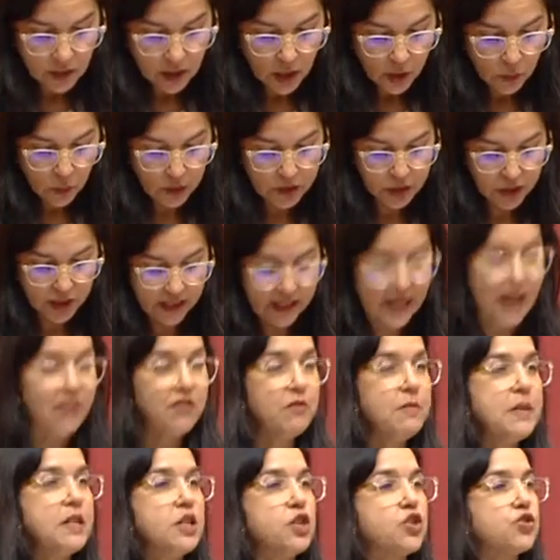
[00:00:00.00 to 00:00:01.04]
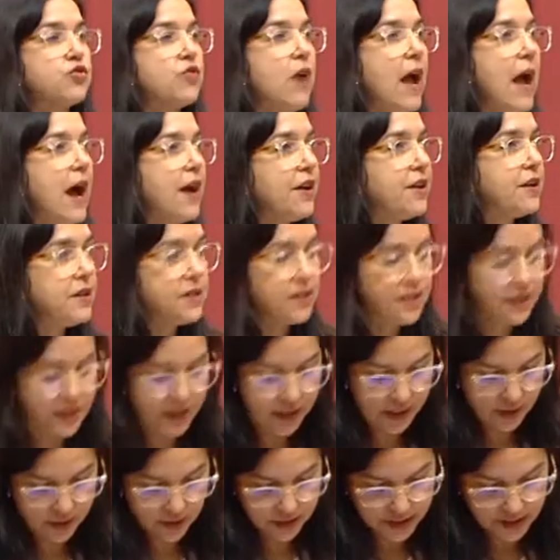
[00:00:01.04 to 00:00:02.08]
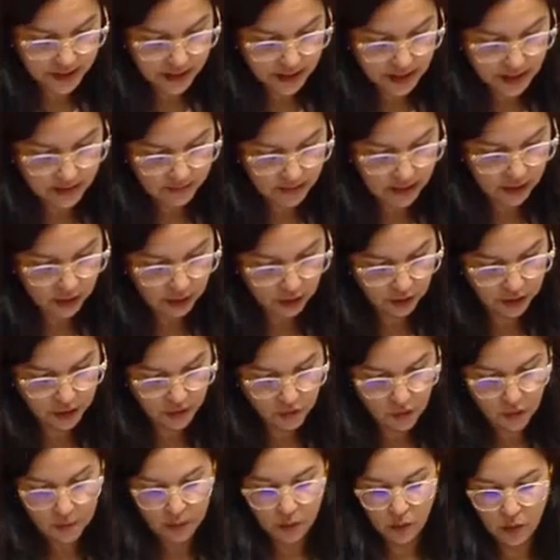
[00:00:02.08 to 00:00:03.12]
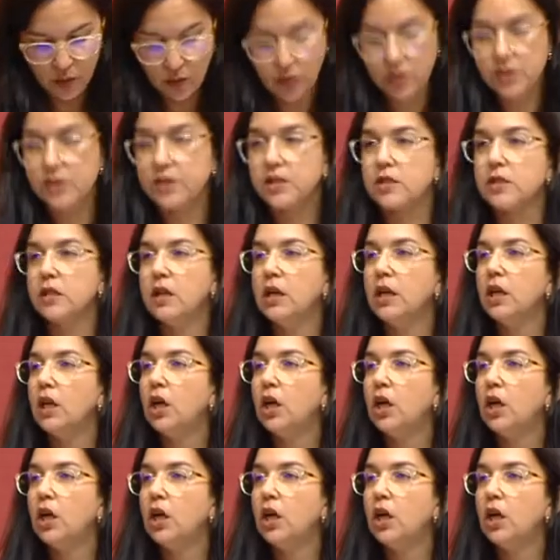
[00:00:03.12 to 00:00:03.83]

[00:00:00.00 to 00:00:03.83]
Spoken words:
which the government shrouded in secrecy, included reports